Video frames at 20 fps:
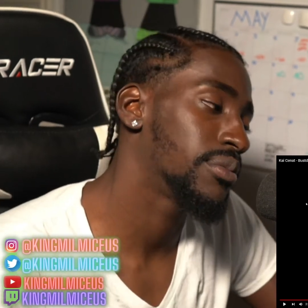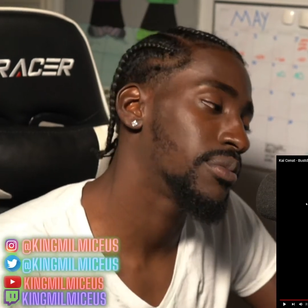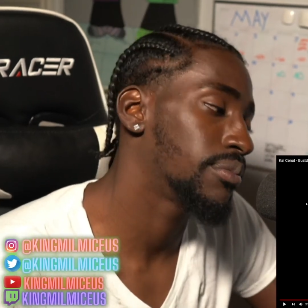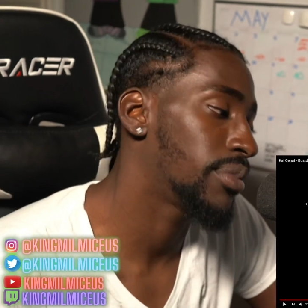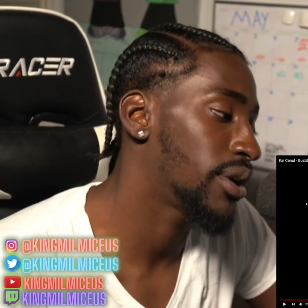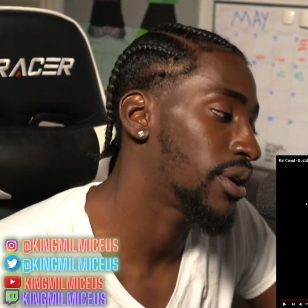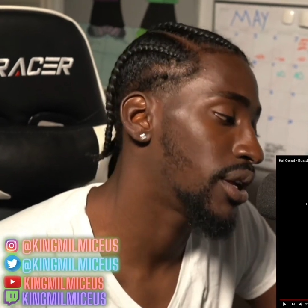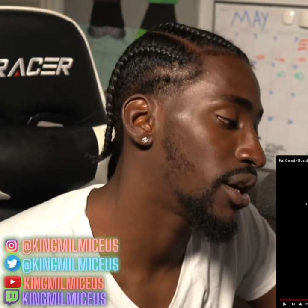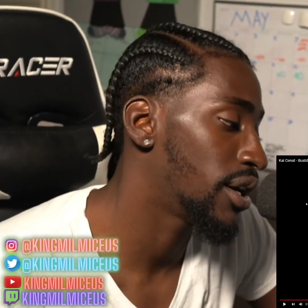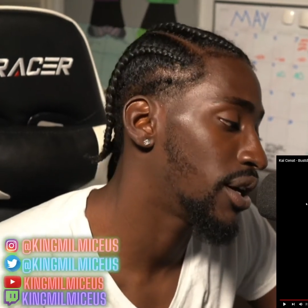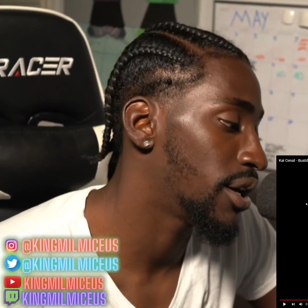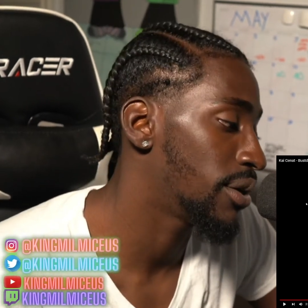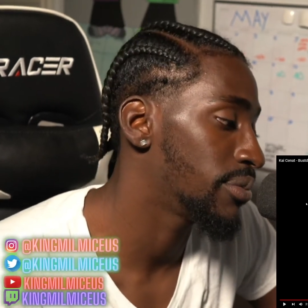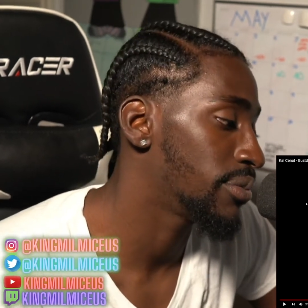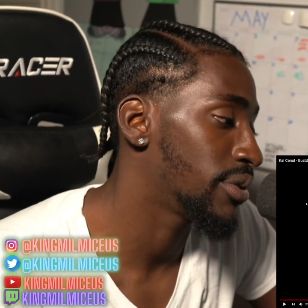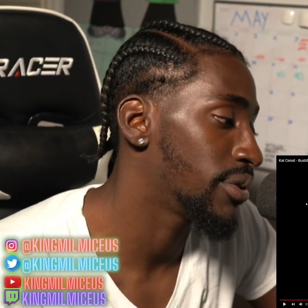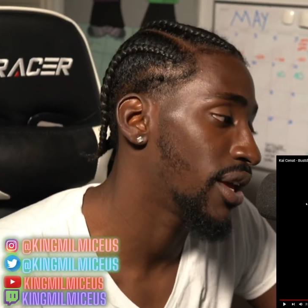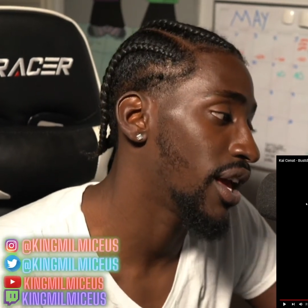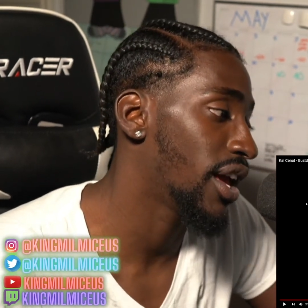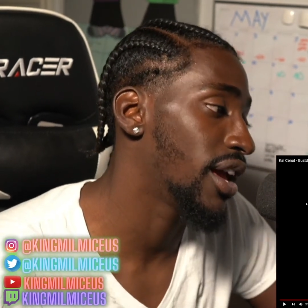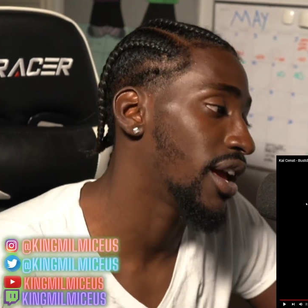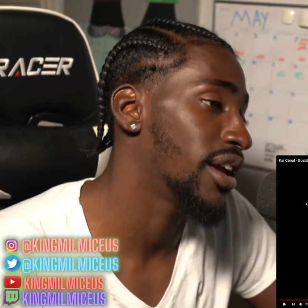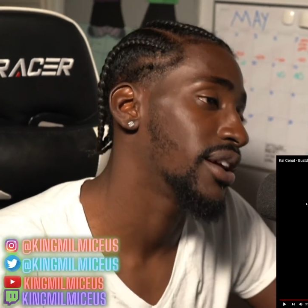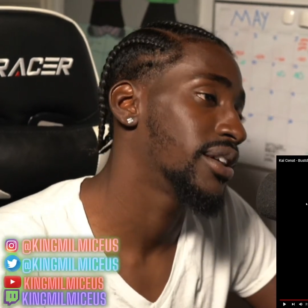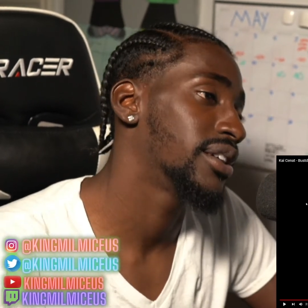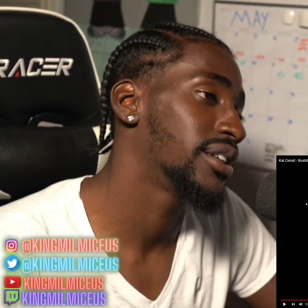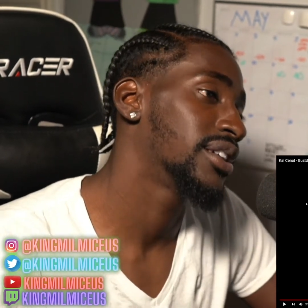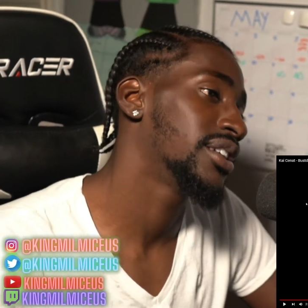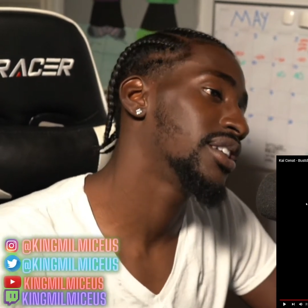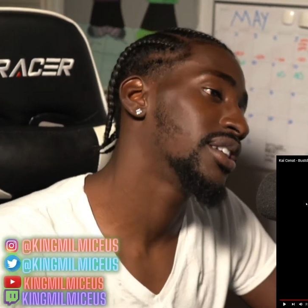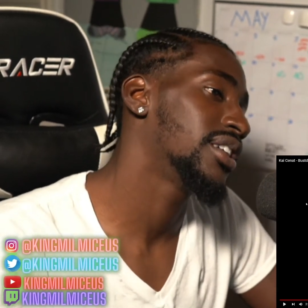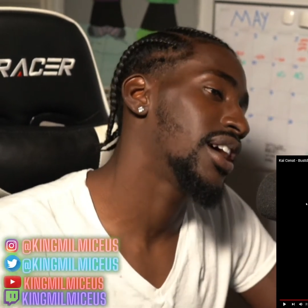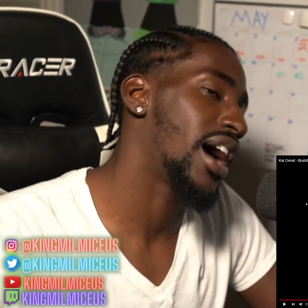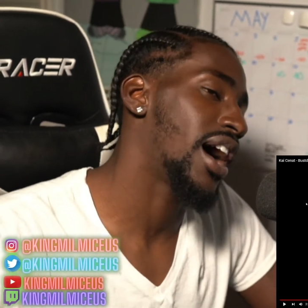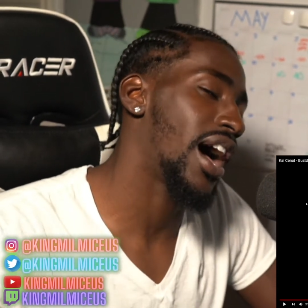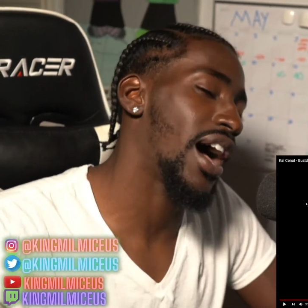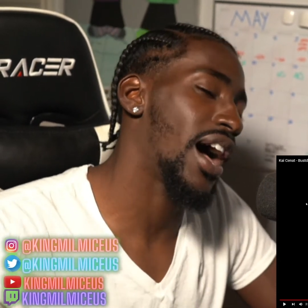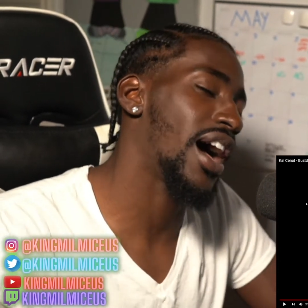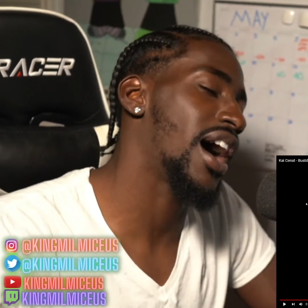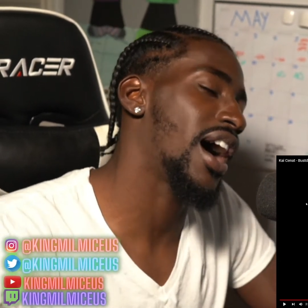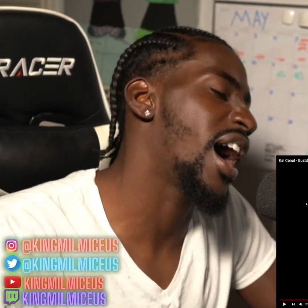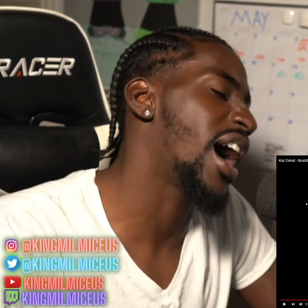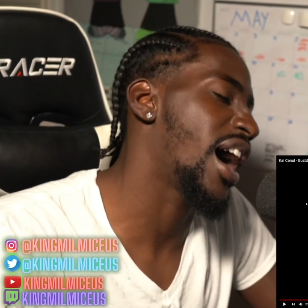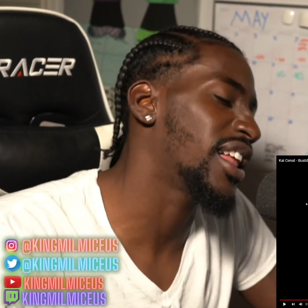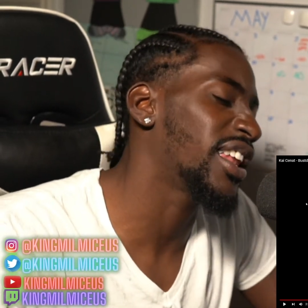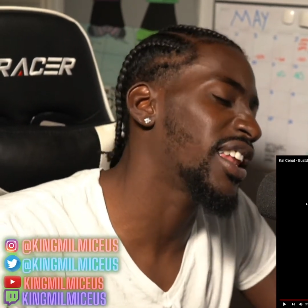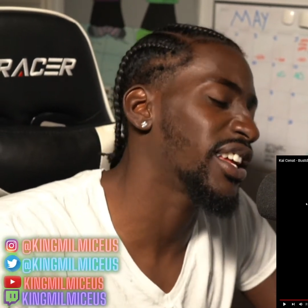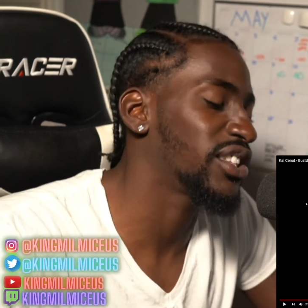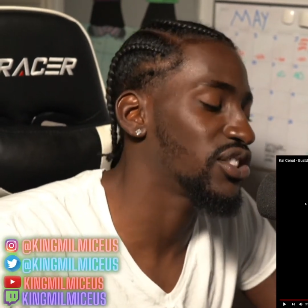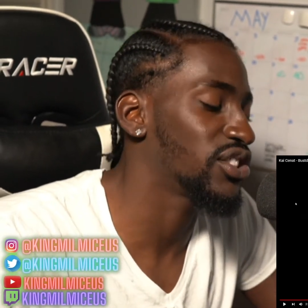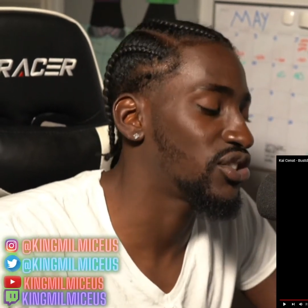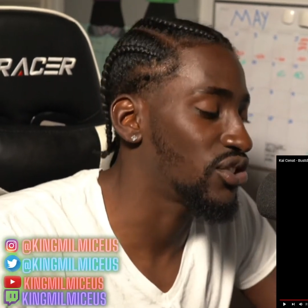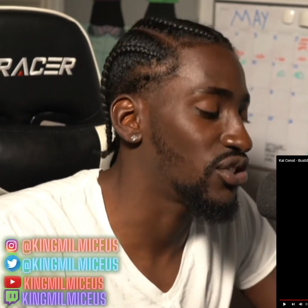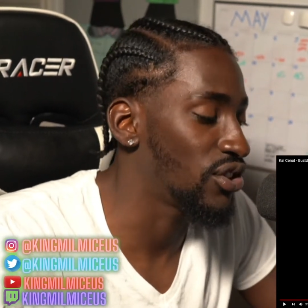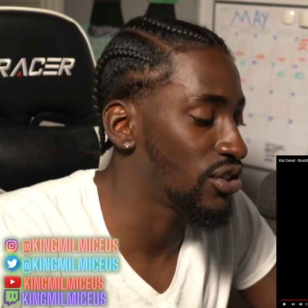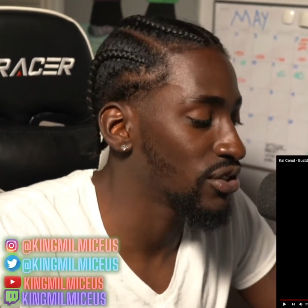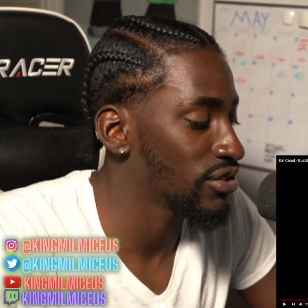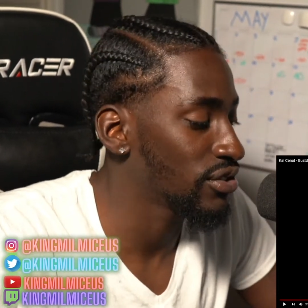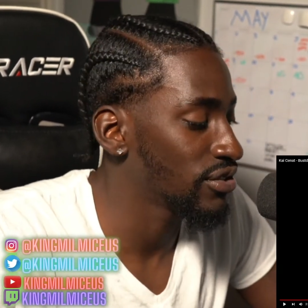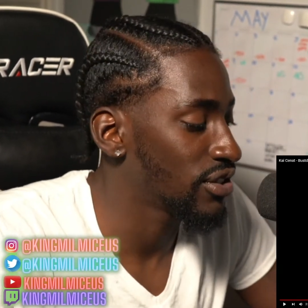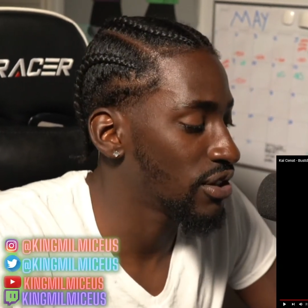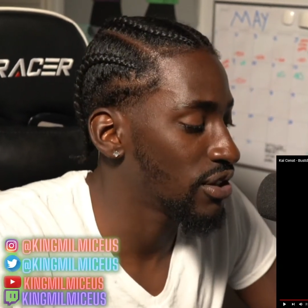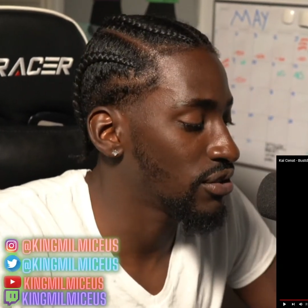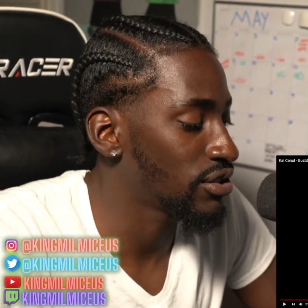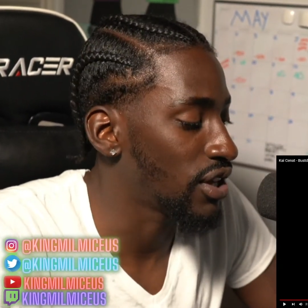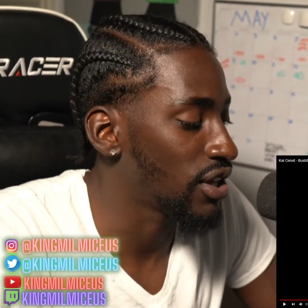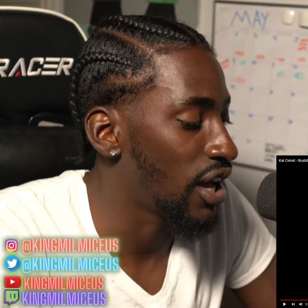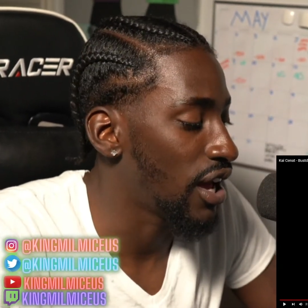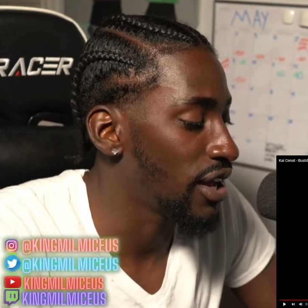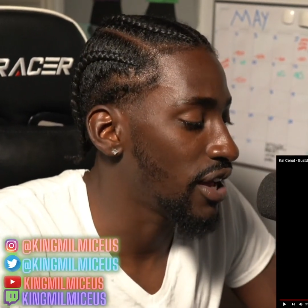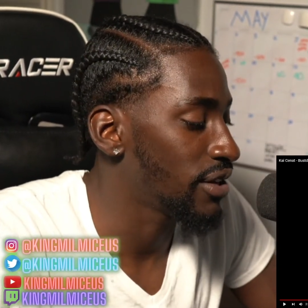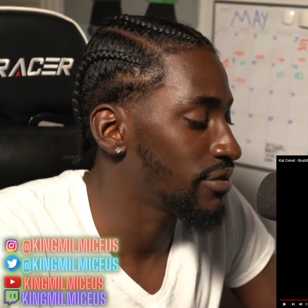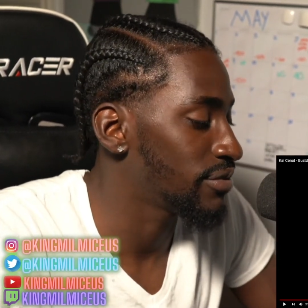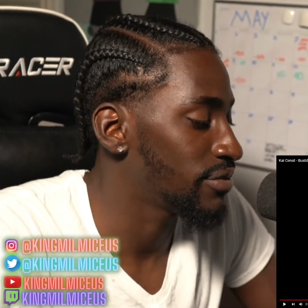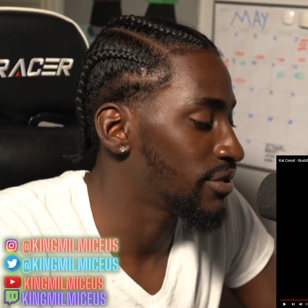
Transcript: But, yeah. I like the song. It was alright.